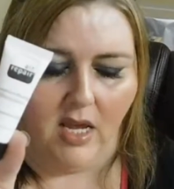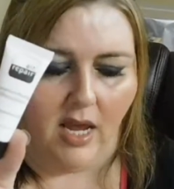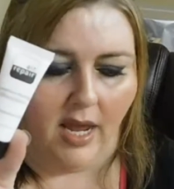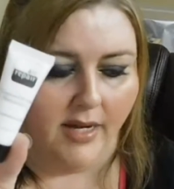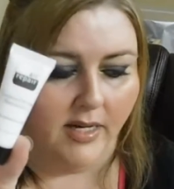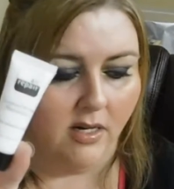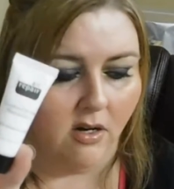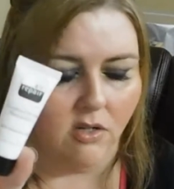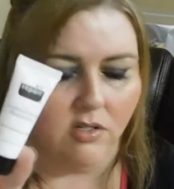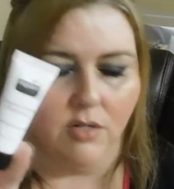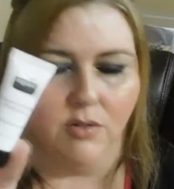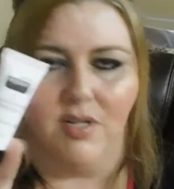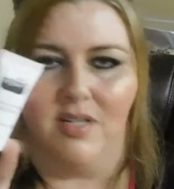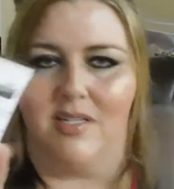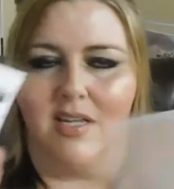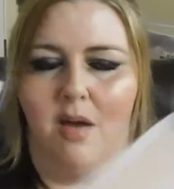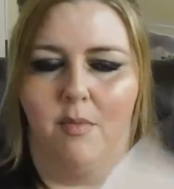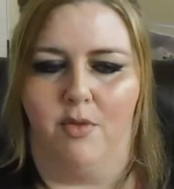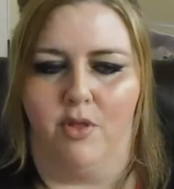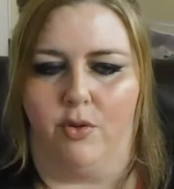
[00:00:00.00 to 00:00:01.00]
And it also does
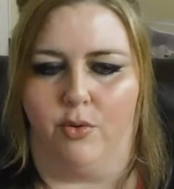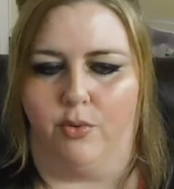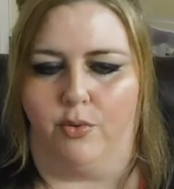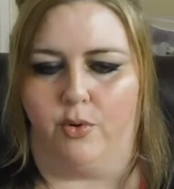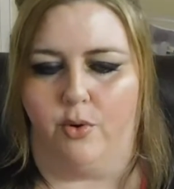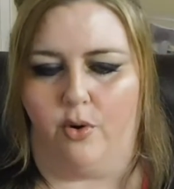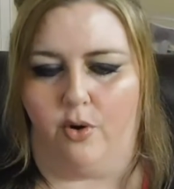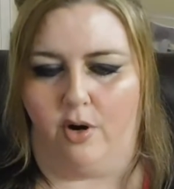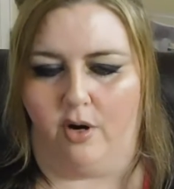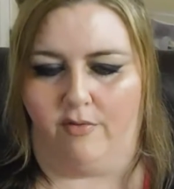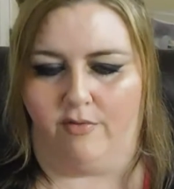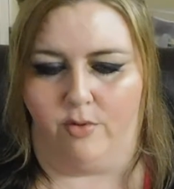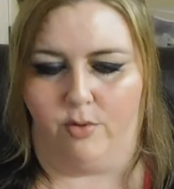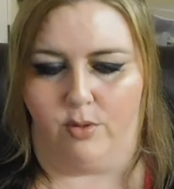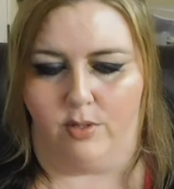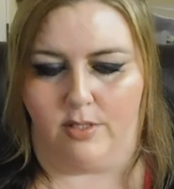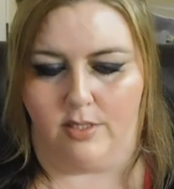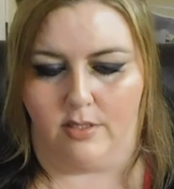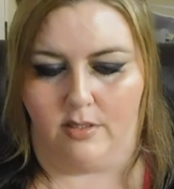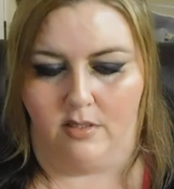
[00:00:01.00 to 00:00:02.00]
come with a little card, of
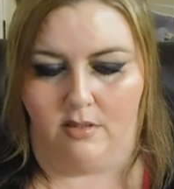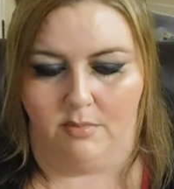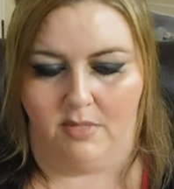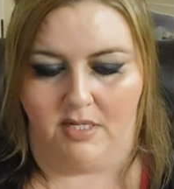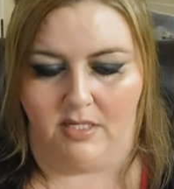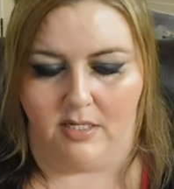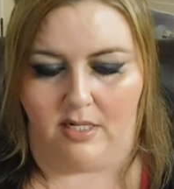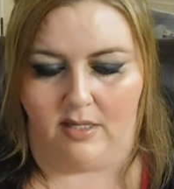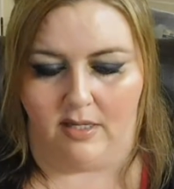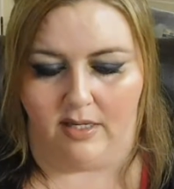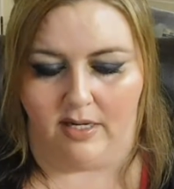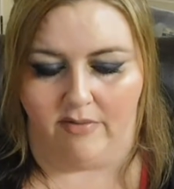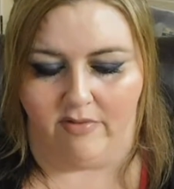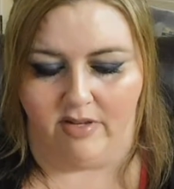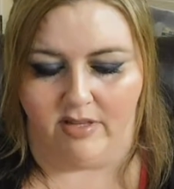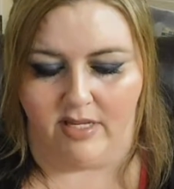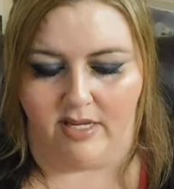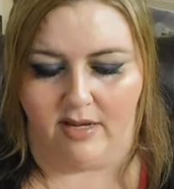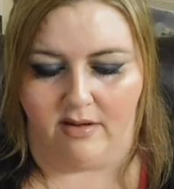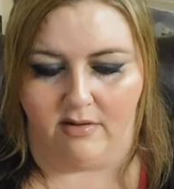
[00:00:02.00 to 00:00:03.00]
course. Let me say, like
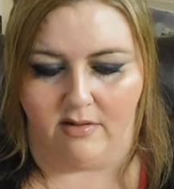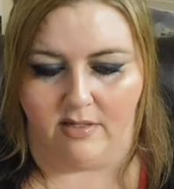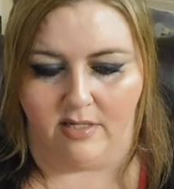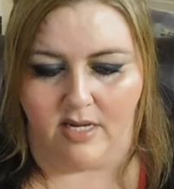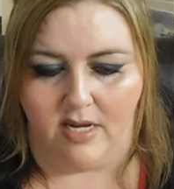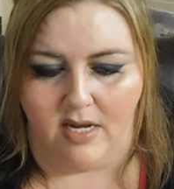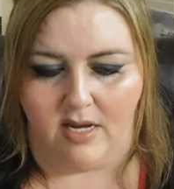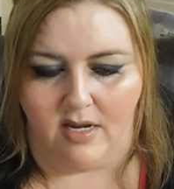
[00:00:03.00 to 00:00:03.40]
everything else.